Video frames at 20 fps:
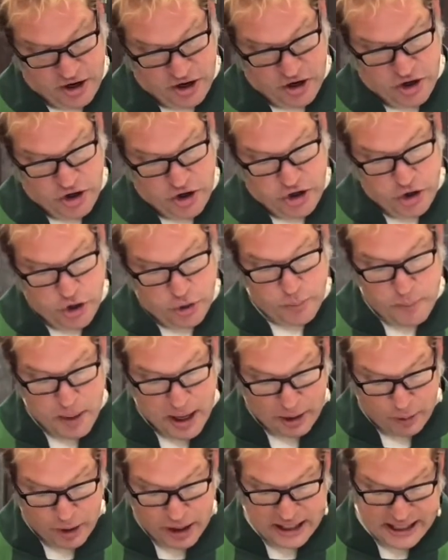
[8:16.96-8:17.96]

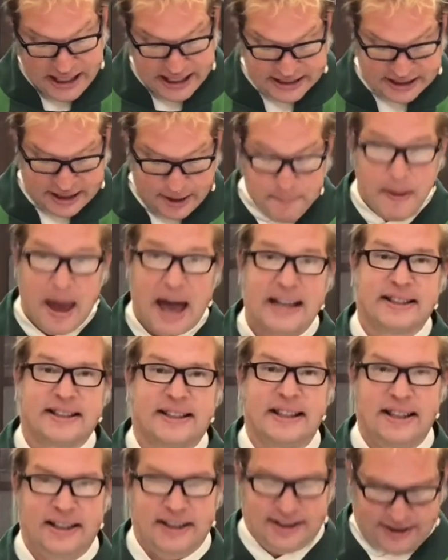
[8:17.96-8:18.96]
Humility is the
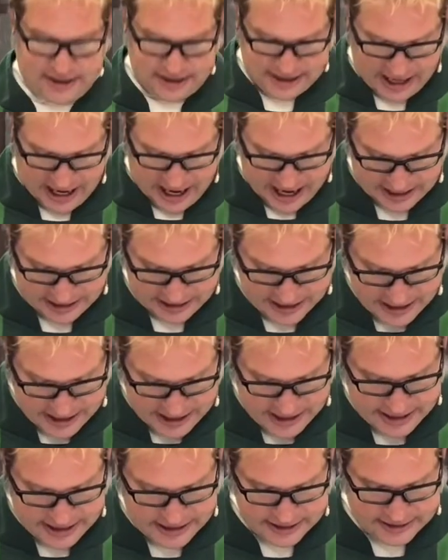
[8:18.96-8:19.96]
message today.
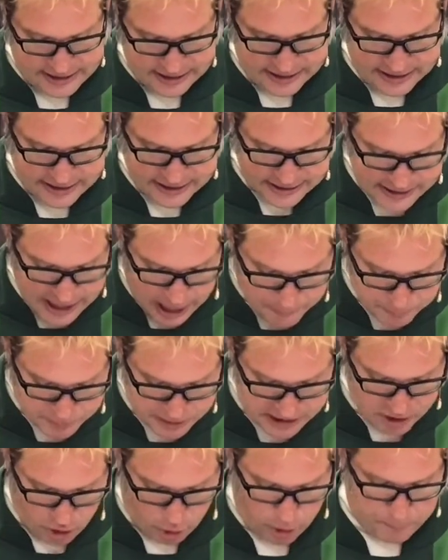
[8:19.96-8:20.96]
It is
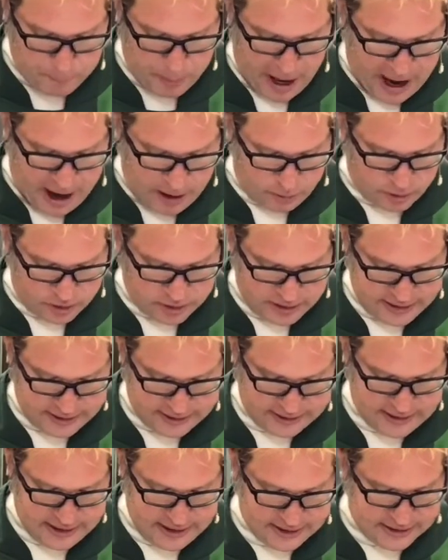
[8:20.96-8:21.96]
accepting our
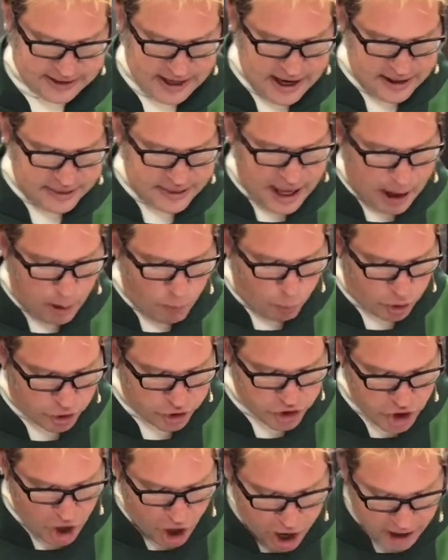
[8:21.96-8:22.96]
powerlessness, that we're
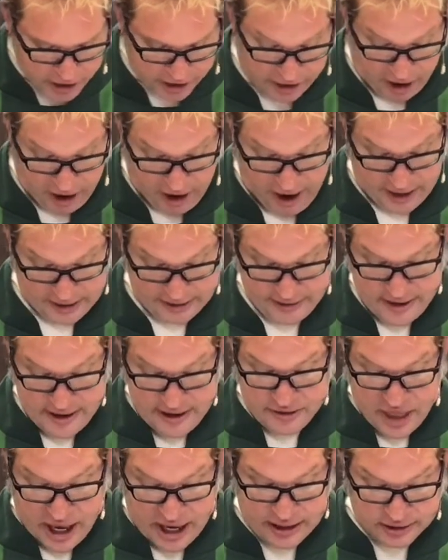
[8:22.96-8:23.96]
not God,
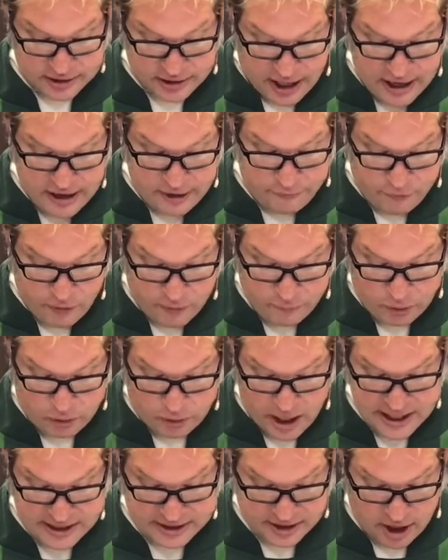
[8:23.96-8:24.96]
that a life of
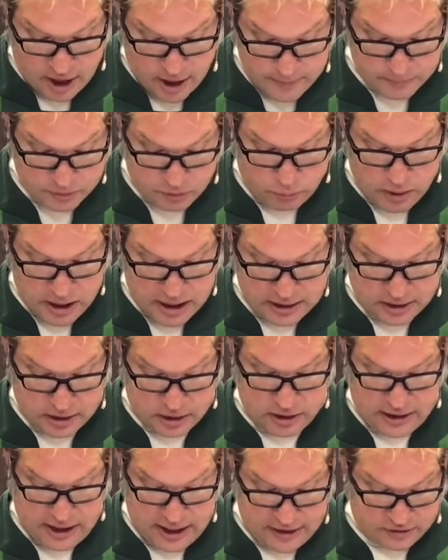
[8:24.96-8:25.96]
grace comes with
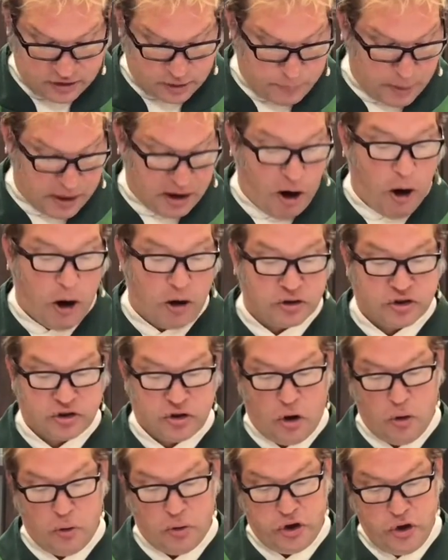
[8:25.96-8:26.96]
gifts but
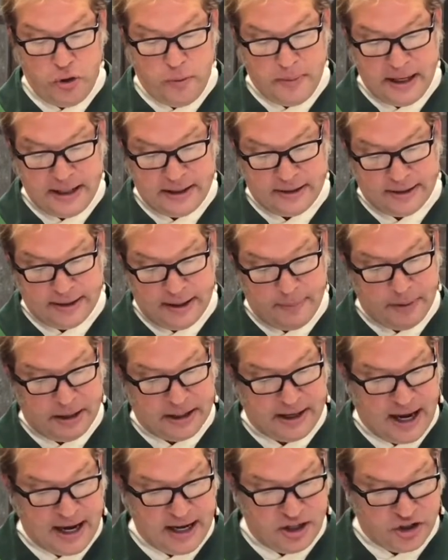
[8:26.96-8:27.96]
also human
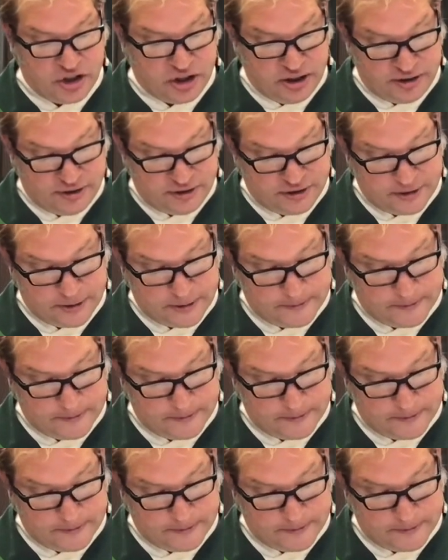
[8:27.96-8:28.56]
limitations.